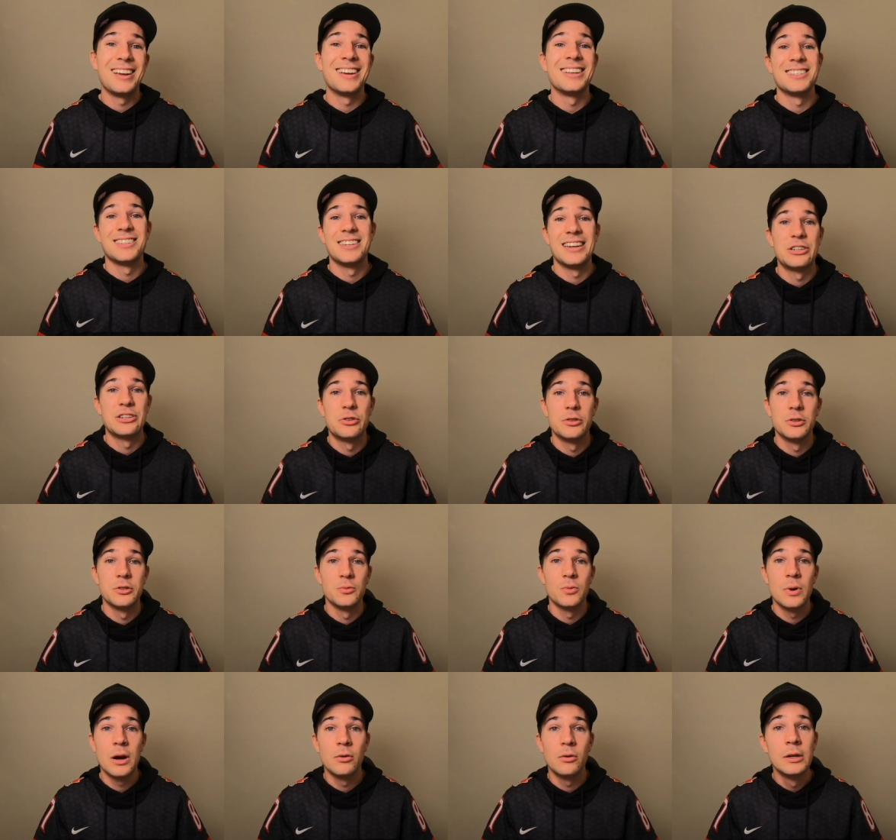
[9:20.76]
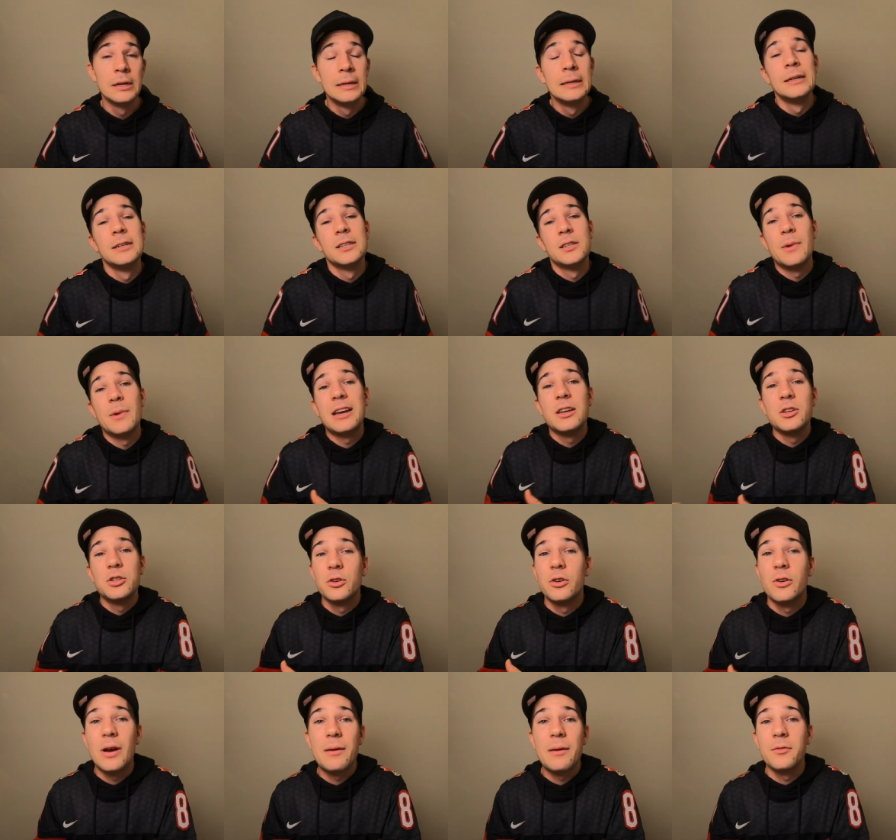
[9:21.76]
etc. as well. So making sure
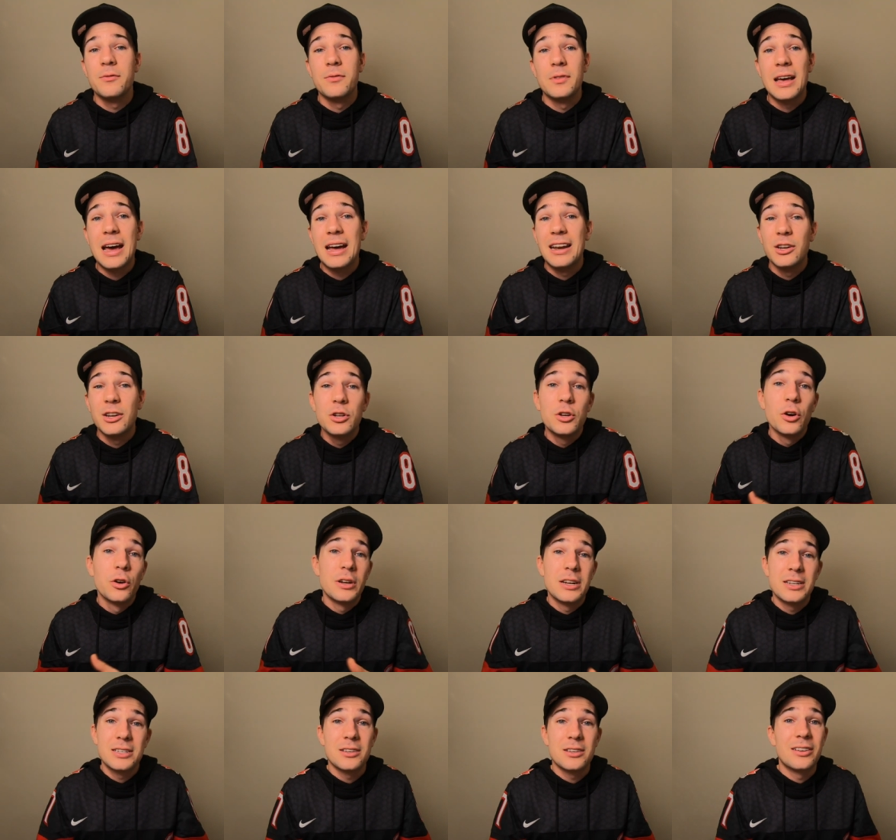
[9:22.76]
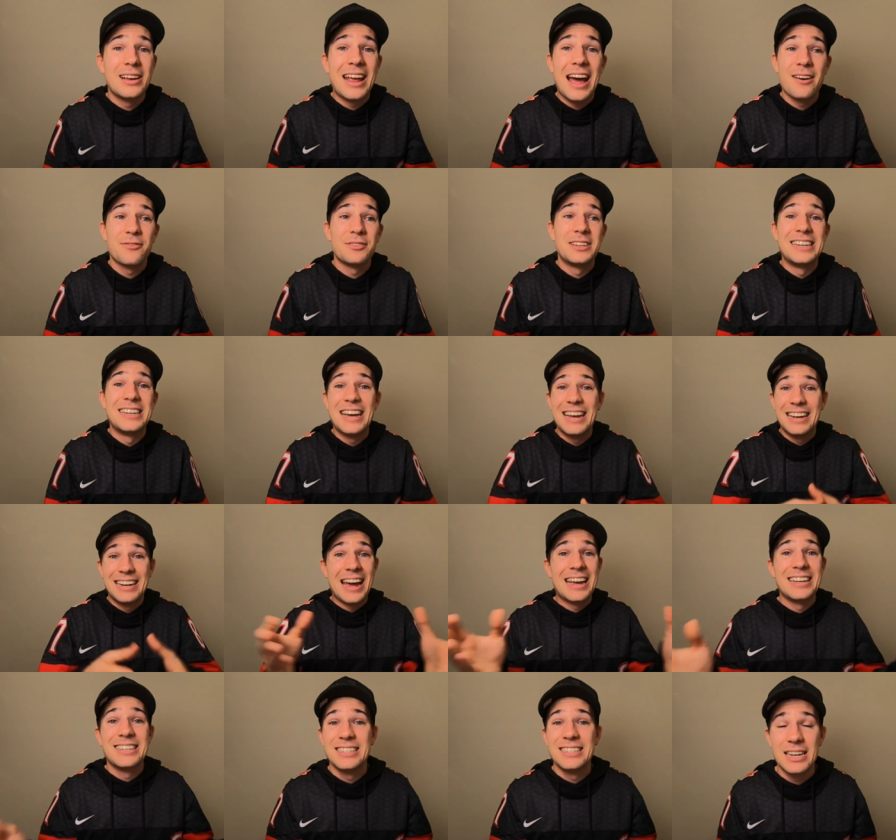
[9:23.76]
you're aiming for that. You don't necessarily have to get
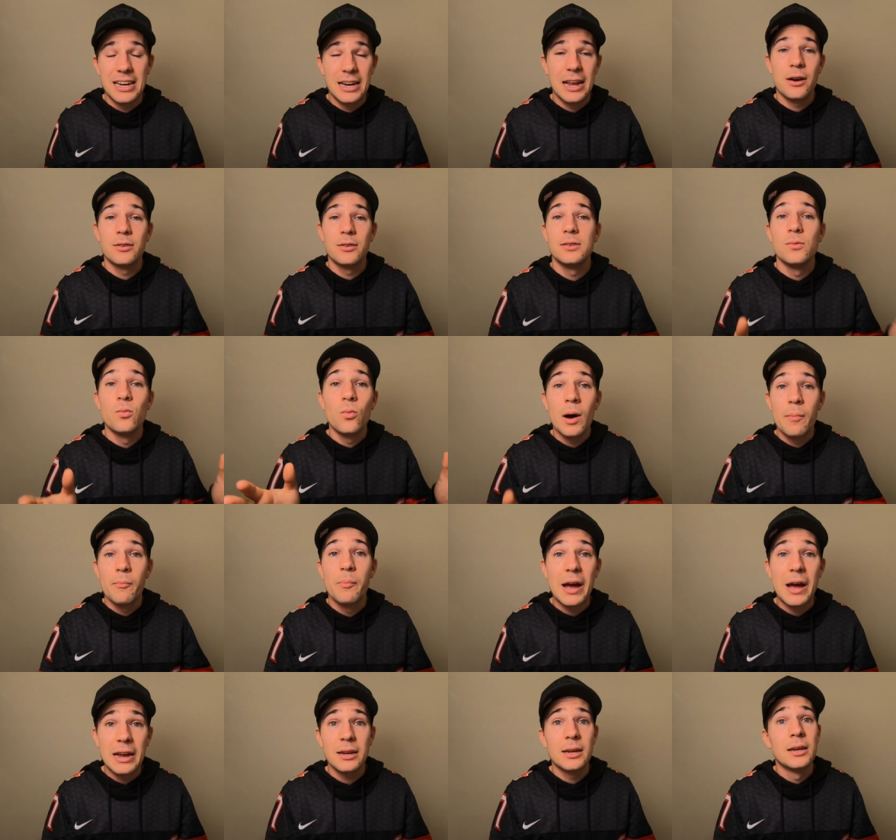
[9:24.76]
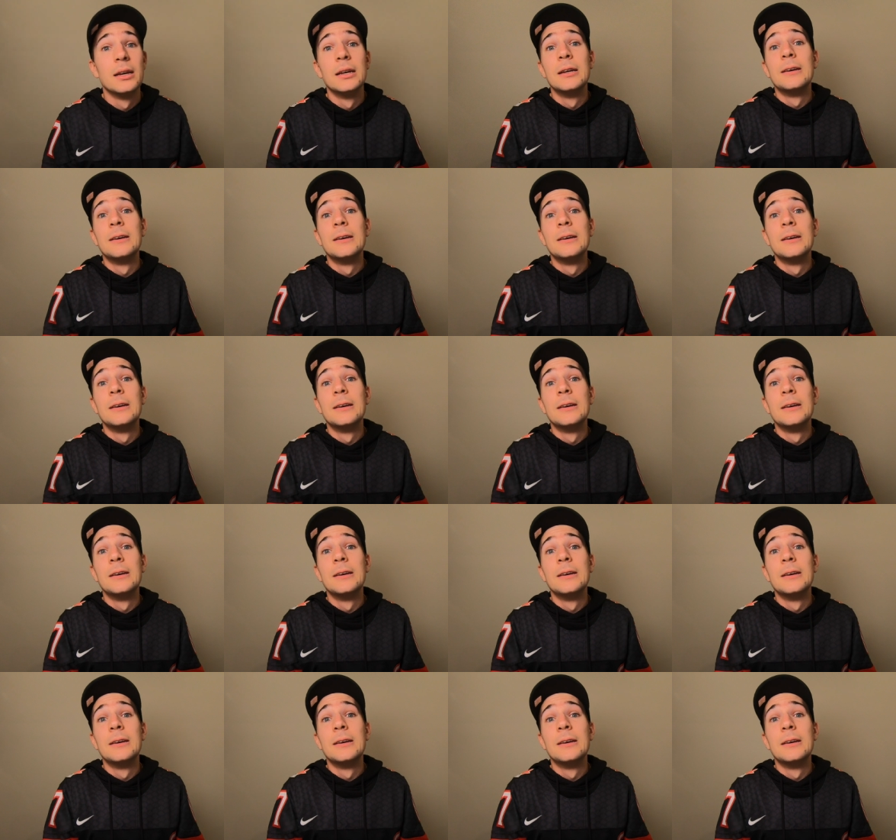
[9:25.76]
eight to 10 hours in one bank.